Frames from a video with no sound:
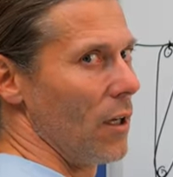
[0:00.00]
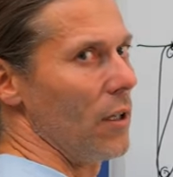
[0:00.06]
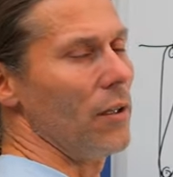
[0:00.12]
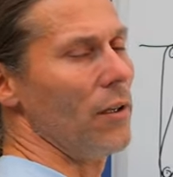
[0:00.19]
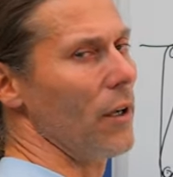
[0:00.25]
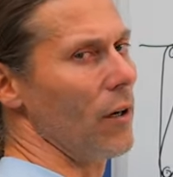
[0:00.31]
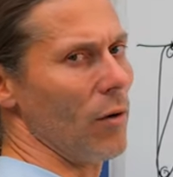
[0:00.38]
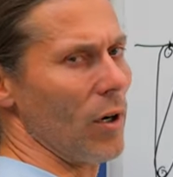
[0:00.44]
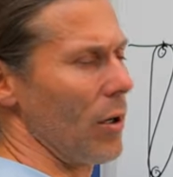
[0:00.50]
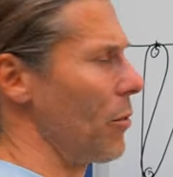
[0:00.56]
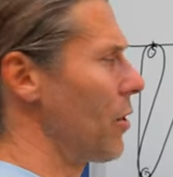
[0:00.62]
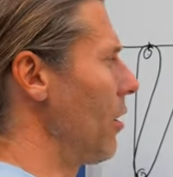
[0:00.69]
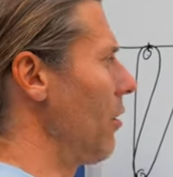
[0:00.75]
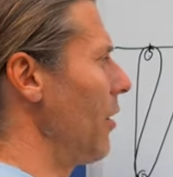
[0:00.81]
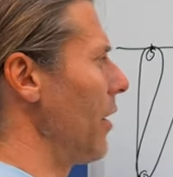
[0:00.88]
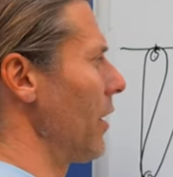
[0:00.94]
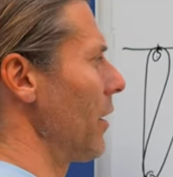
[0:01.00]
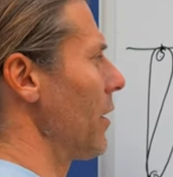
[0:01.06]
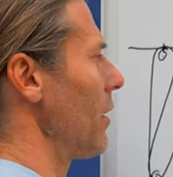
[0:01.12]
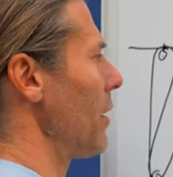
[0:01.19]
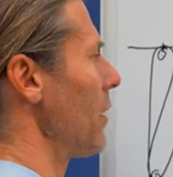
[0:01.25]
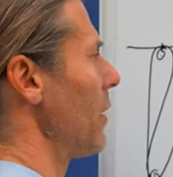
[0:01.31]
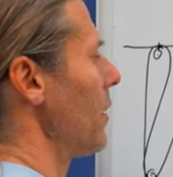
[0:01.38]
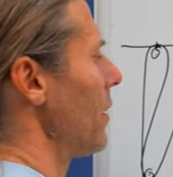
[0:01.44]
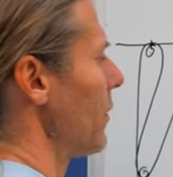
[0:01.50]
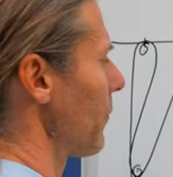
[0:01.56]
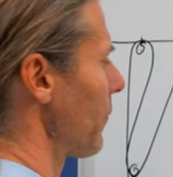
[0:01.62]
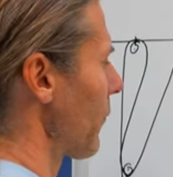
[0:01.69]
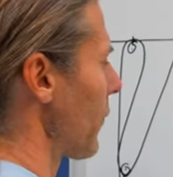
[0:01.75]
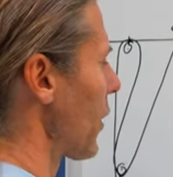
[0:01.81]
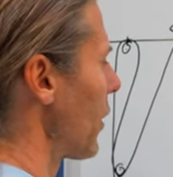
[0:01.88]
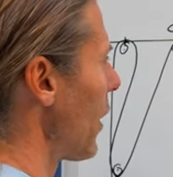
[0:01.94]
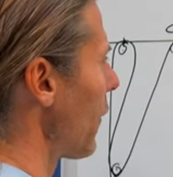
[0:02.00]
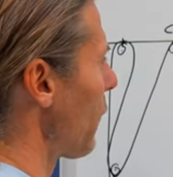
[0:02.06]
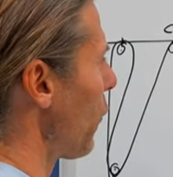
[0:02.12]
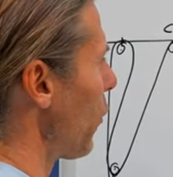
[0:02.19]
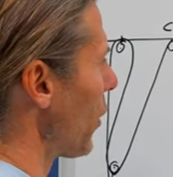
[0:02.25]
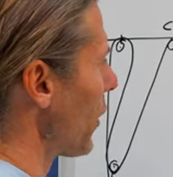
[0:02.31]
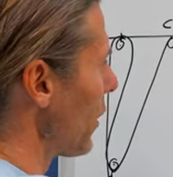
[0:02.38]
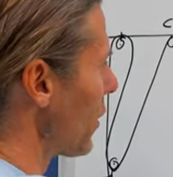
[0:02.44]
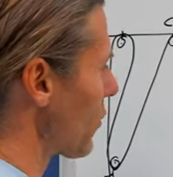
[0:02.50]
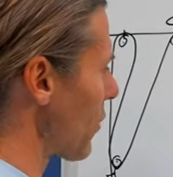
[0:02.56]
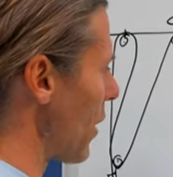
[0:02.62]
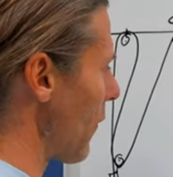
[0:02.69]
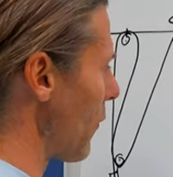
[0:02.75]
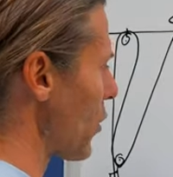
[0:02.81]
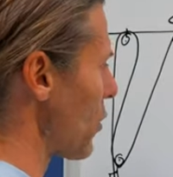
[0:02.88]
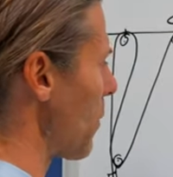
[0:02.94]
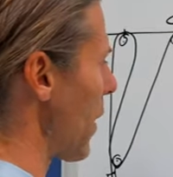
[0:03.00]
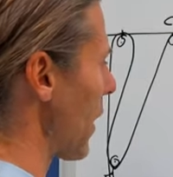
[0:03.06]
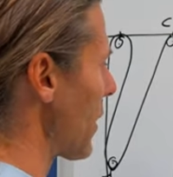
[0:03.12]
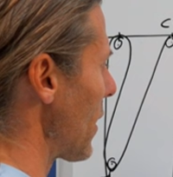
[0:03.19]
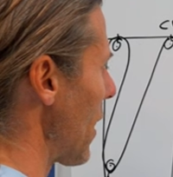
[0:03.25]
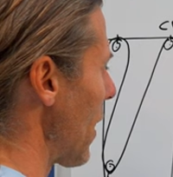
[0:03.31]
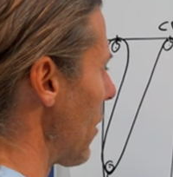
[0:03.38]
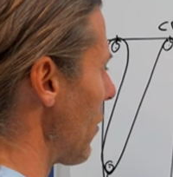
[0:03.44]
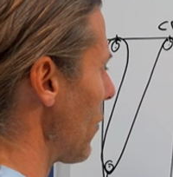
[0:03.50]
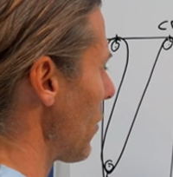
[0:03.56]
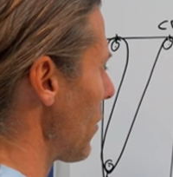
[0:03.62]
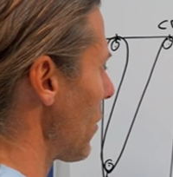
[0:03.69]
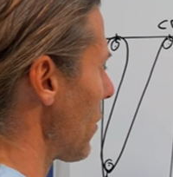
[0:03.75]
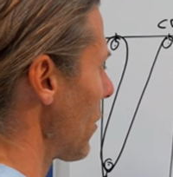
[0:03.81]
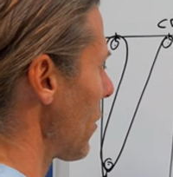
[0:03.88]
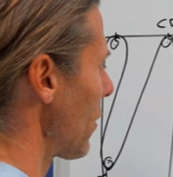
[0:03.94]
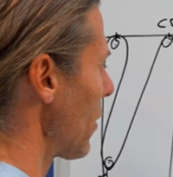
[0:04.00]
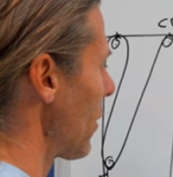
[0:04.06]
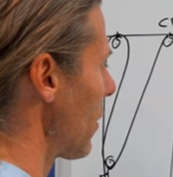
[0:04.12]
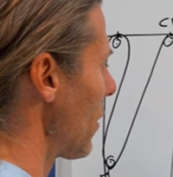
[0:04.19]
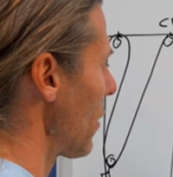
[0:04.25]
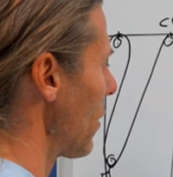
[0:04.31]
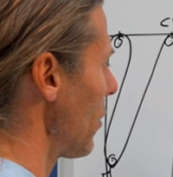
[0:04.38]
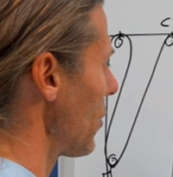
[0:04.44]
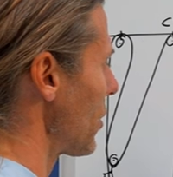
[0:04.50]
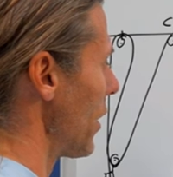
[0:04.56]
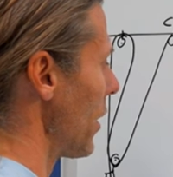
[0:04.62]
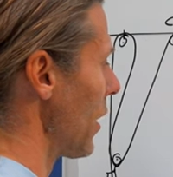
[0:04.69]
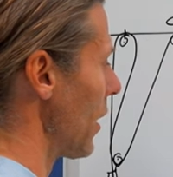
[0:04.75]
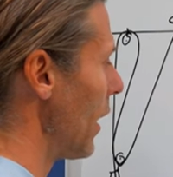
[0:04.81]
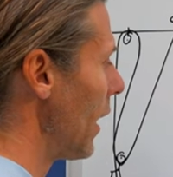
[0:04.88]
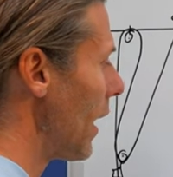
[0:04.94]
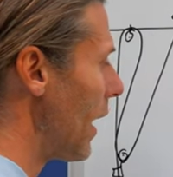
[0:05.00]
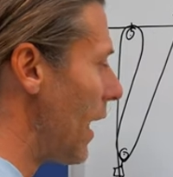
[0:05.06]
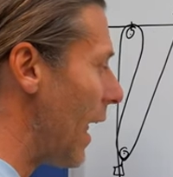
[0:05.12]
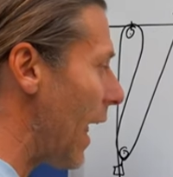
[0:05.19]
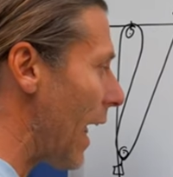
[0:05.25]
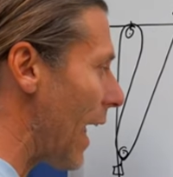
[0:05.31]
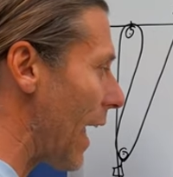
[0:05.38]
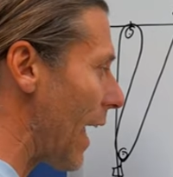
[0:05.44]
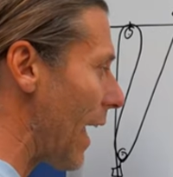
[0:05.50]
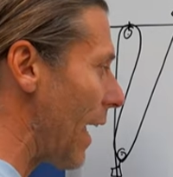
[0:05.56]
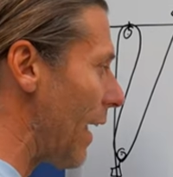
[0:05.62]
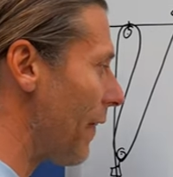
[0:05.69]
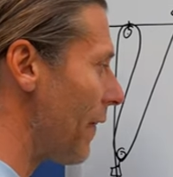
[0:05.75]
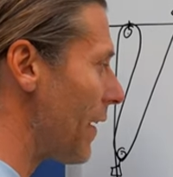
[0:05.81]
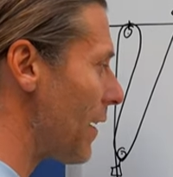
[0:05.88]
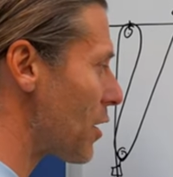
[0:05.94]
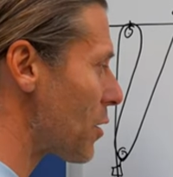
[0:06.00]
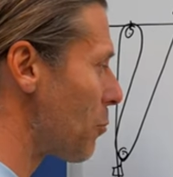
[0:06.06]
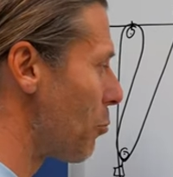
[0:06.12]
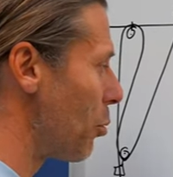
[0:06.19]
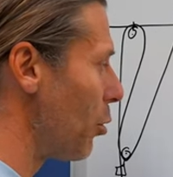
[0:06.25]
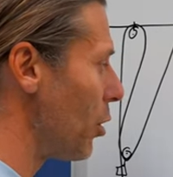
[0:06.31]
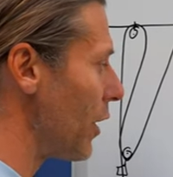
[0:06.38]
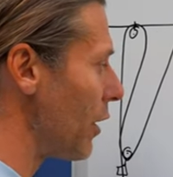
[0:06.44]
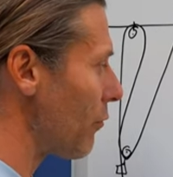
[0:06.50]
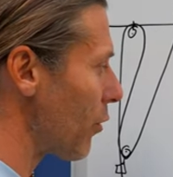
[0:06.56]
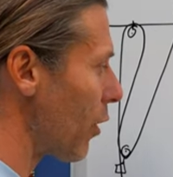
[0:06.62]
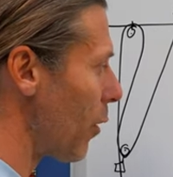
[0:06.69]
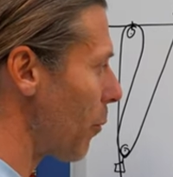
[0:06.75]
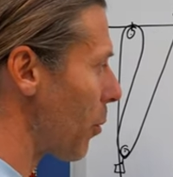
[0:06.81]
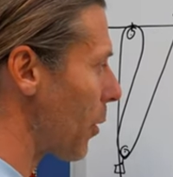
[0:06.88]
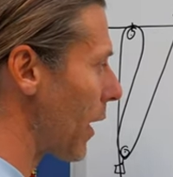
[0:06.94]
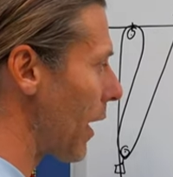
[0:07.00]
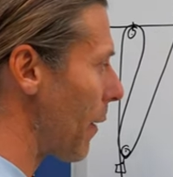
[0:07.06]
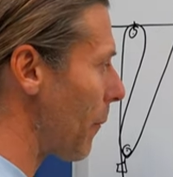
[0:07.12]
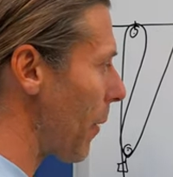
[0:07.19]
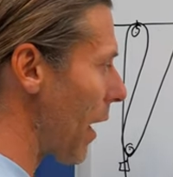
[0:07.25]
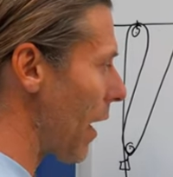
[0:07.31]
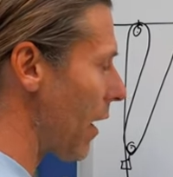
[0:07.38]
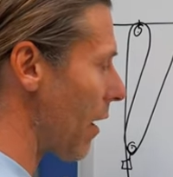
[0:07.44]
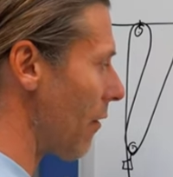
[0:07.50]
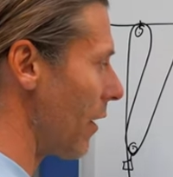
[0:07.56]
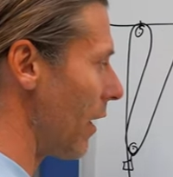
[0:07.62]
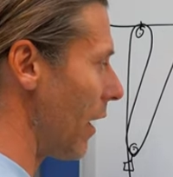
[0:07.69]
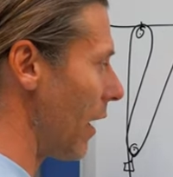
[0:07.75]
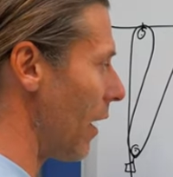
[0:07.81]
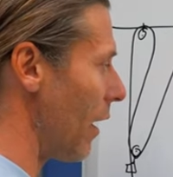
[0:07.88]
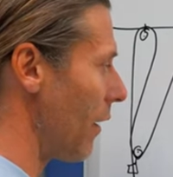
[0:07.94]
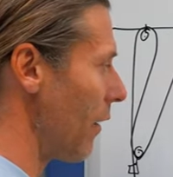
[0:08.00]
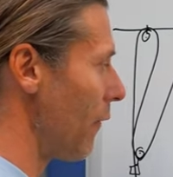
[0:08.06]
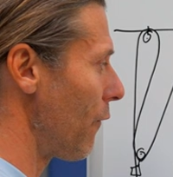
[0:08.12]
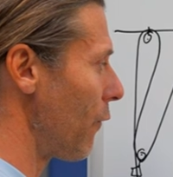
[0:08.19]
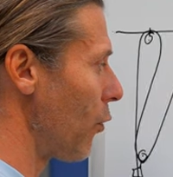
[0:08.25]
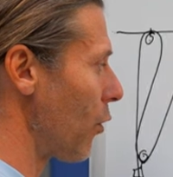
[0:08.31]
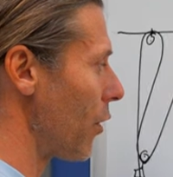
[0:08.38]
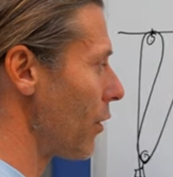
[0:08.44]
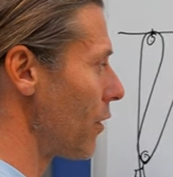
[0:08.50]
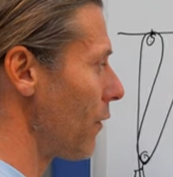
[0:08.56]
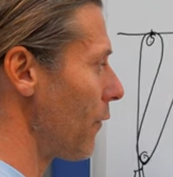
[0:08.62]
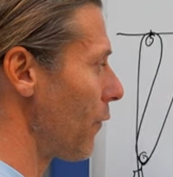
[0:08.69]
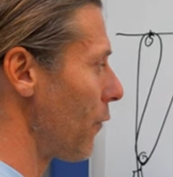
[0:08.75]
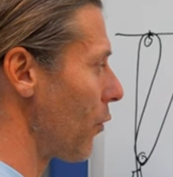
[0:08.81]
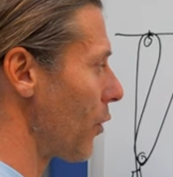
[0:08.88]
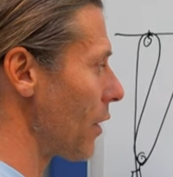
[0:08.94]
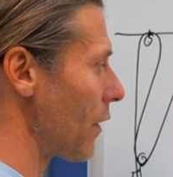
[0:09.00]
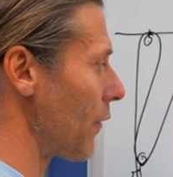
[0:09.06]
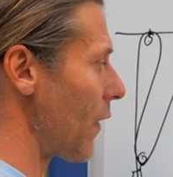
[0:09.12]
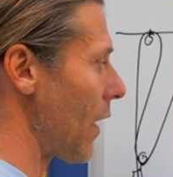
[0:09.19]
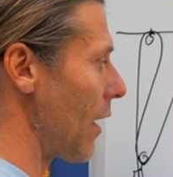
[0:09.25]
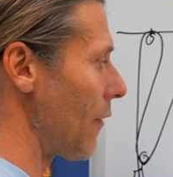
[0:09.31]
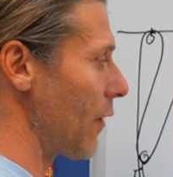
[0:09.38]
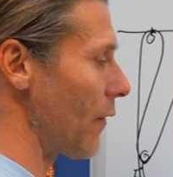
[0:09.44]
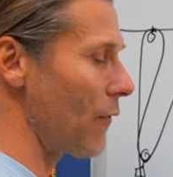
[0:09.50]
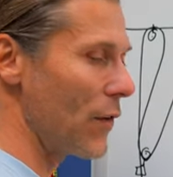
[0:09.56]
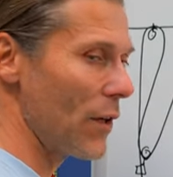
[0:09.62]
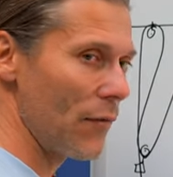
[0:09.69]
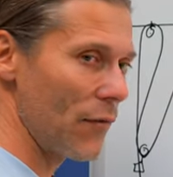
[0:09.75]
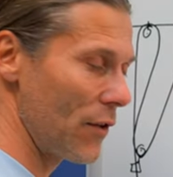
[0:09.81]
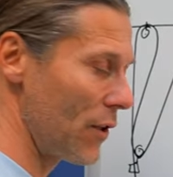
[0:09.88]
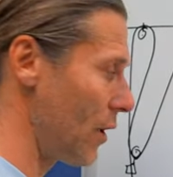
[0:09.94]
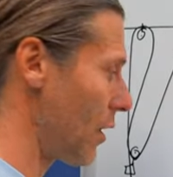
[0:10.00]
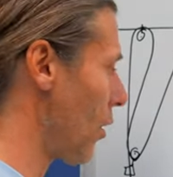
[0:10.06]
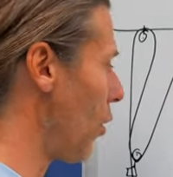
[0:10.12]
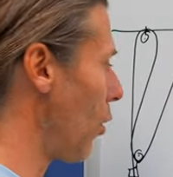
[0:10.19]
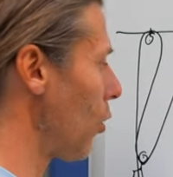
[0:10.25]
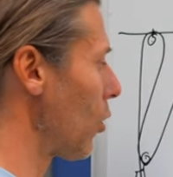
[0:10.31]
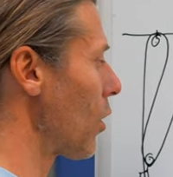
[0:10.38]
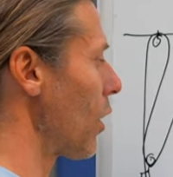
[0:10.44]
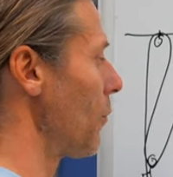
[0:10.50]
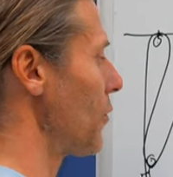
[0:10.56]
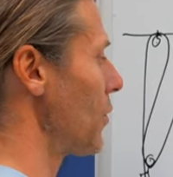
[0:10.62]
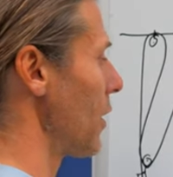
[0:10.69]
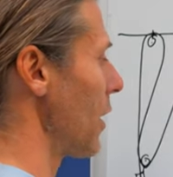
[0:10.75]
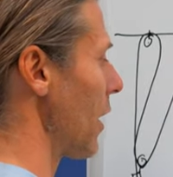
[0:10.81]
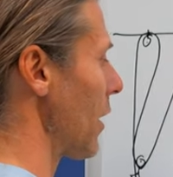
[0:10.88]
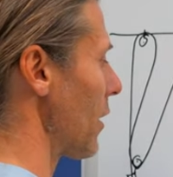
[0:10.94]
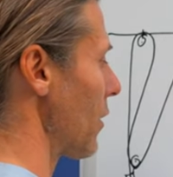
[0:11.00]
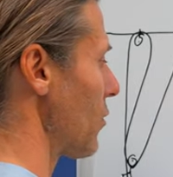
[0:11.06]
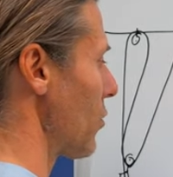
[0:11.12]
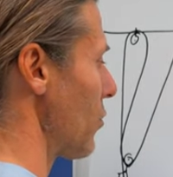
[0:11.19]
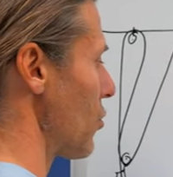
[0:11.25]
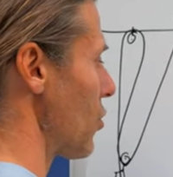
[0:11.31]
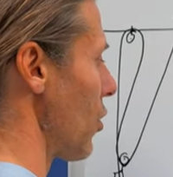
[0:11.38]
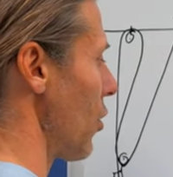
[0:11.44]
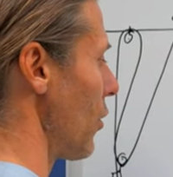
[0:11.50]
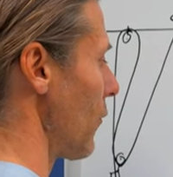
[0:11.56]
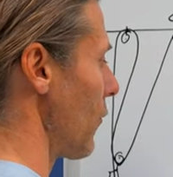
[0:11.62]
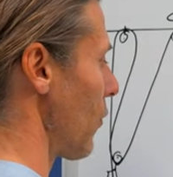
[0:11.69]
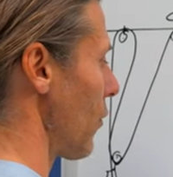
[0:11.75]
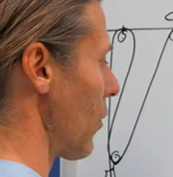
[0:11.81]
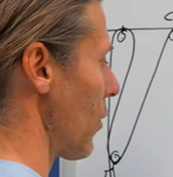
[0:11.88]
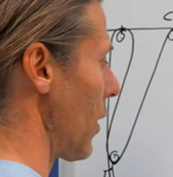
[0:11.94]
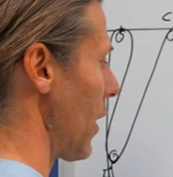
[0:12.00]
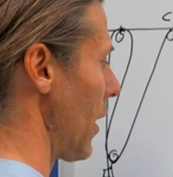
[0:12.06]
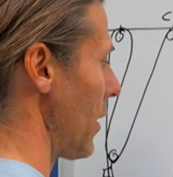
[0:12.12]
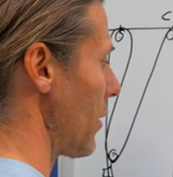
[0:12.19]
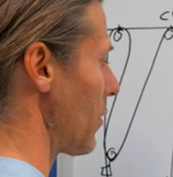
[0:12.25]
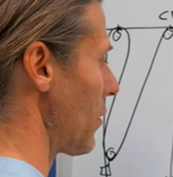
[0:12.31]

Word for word: you know where I'm going. That forty travels back down, goes here. In this pulley rope clamp area, forty, forty-five and fifty all come together to join for a